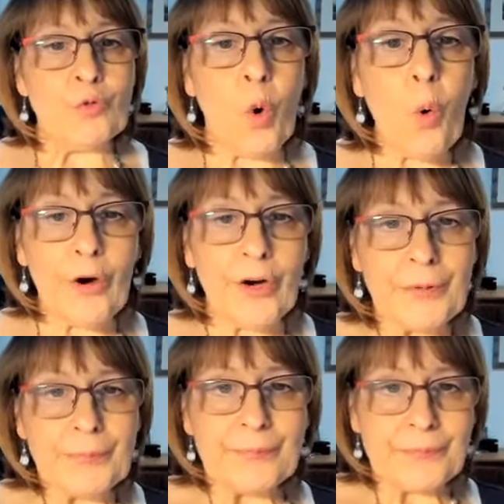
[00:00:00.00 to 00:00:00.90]
roar.
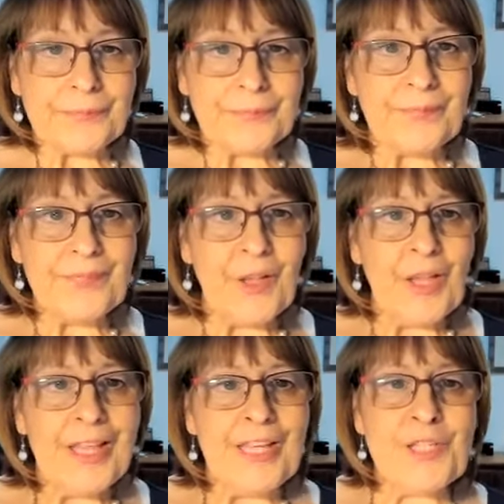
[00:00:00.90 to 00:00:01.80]

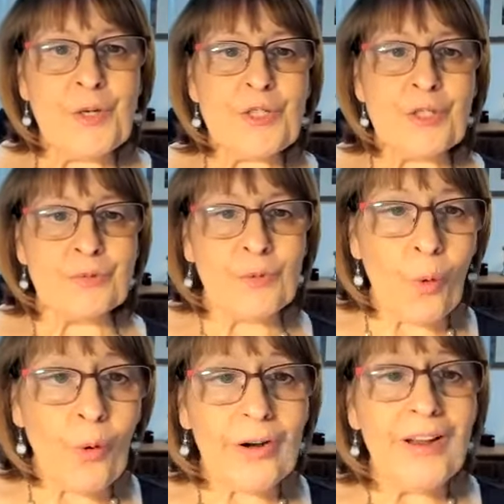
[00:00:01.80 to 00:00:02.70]
He's going to
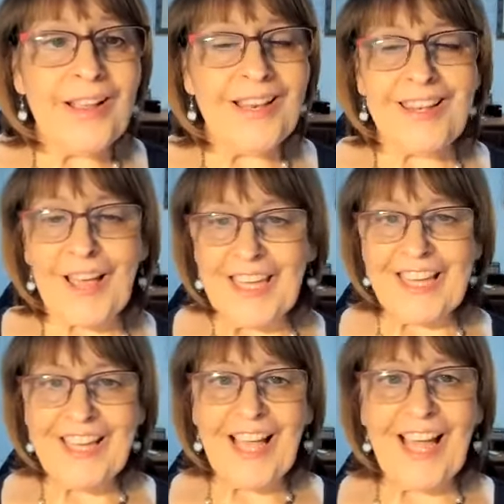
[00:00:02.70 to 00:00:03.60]
roar
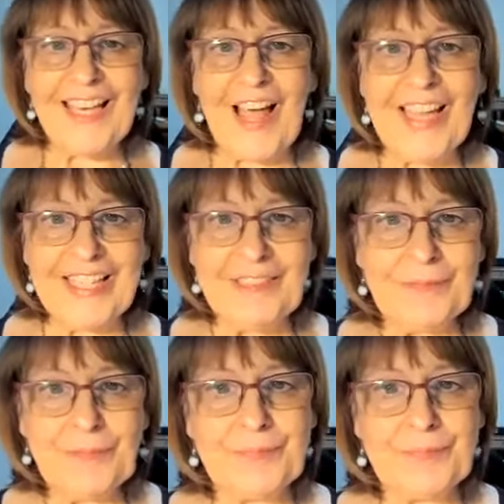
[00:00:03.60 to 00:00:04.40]
like a lion.